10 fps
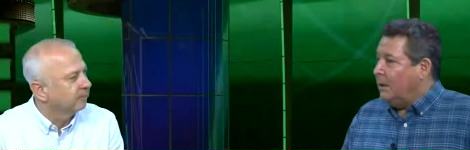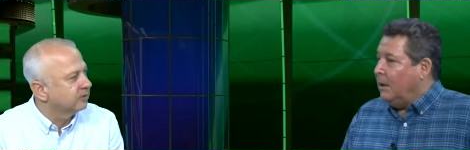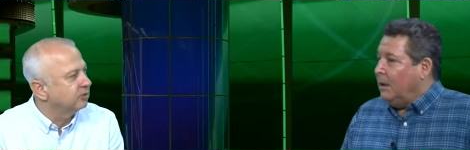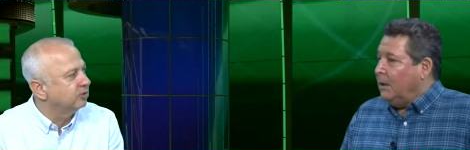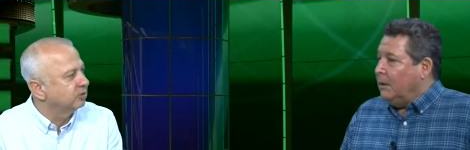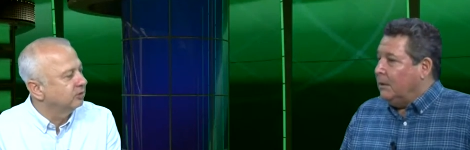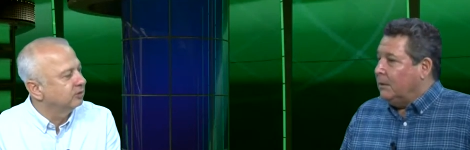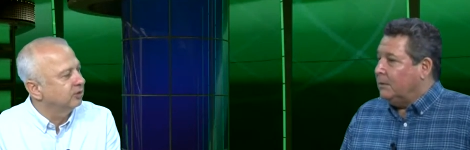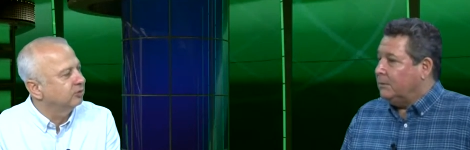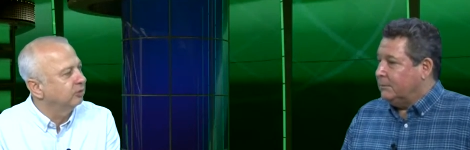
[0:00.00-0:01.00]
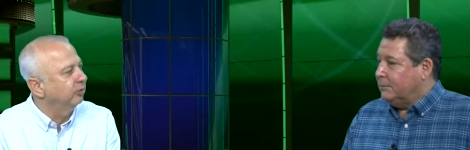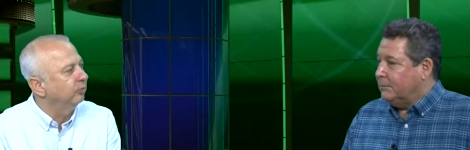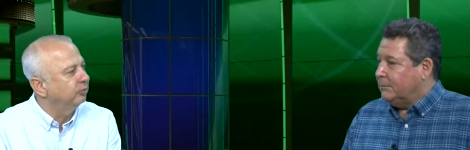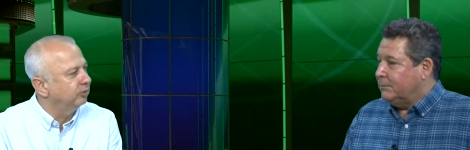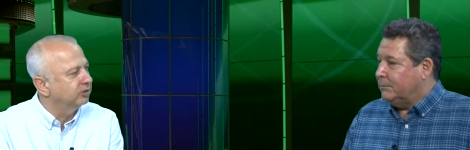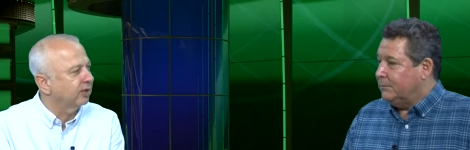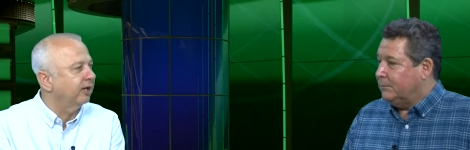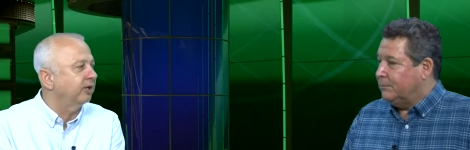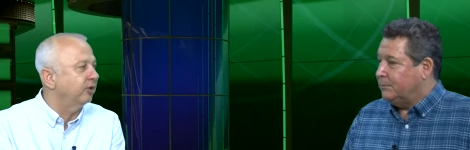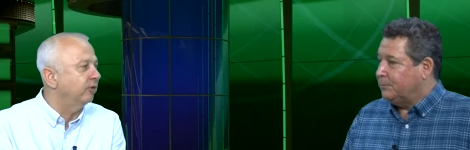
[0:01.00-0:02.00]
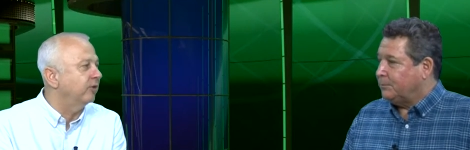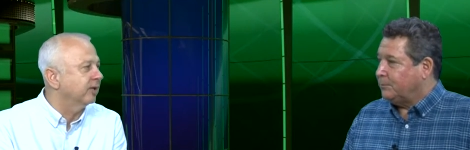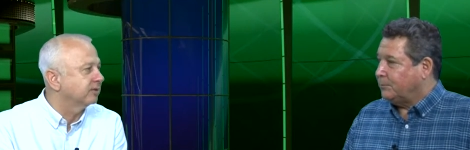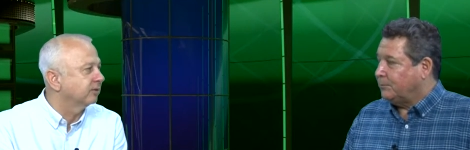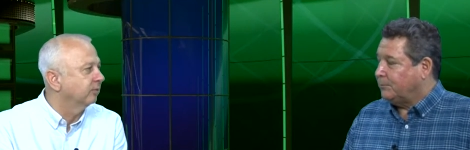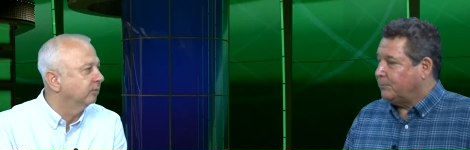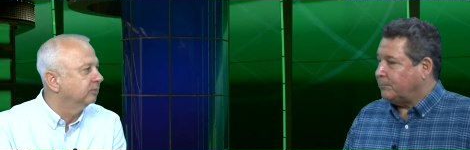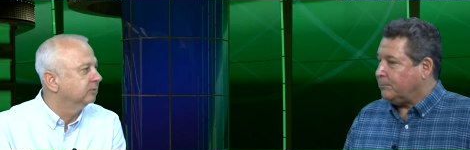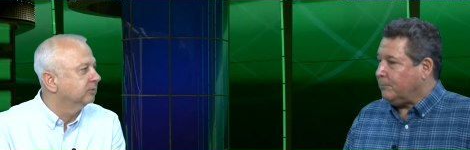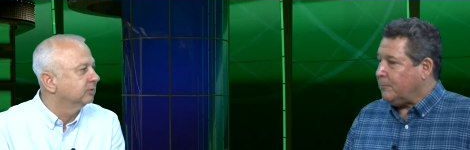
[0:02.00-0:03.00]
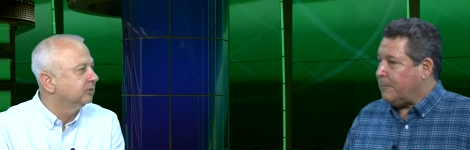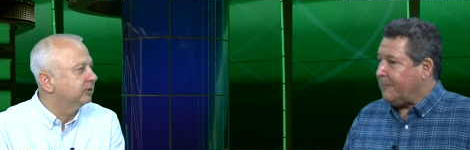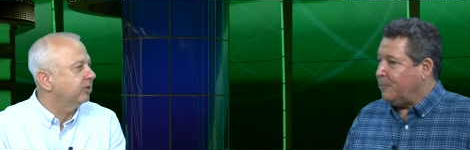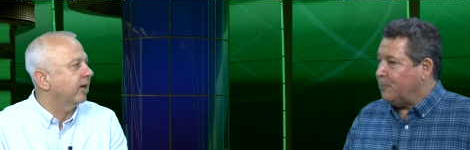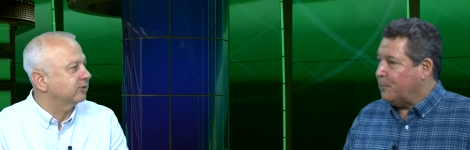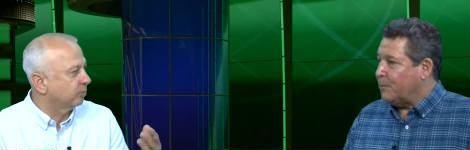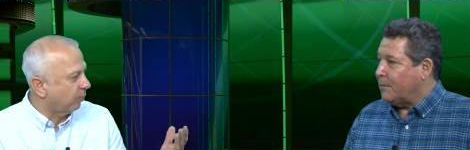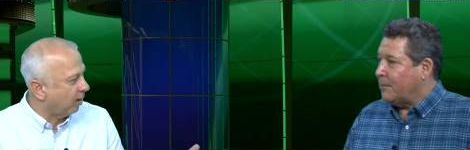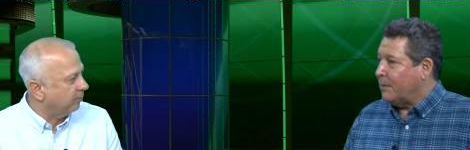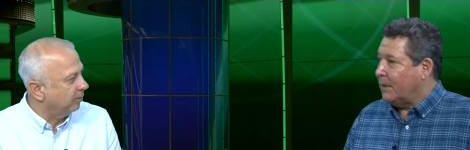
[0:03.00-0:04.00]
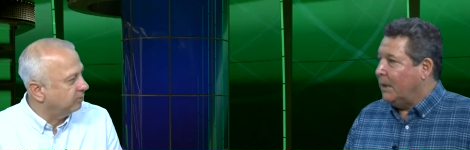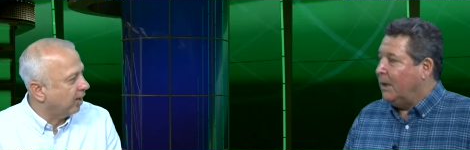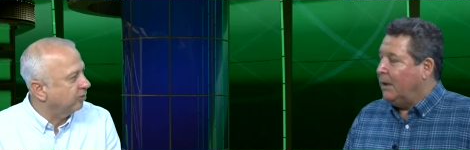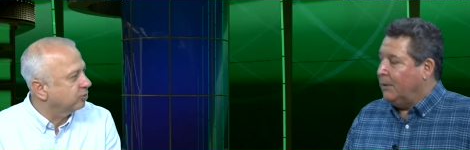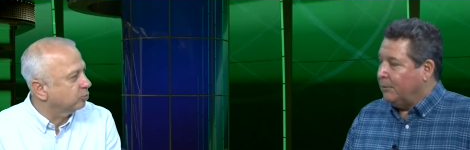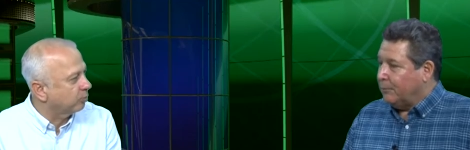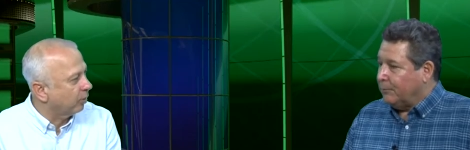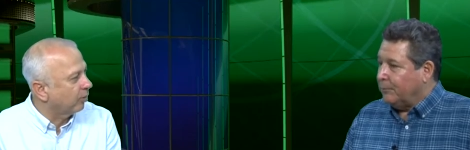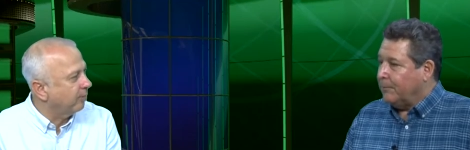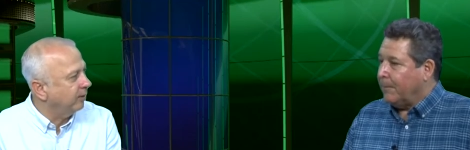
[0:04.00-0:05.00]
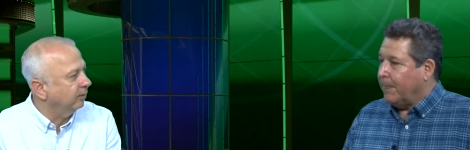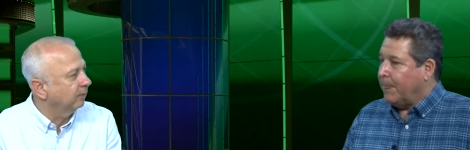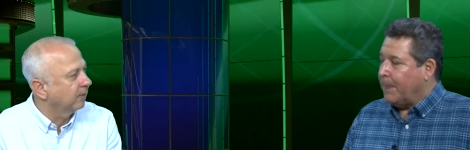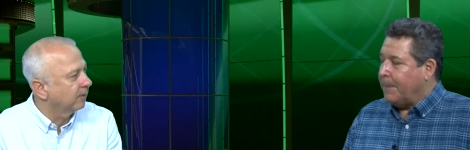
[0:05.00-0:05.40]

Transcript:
Speaker 1: since you since you decided to do this? You said you had some prob- challenges with programming.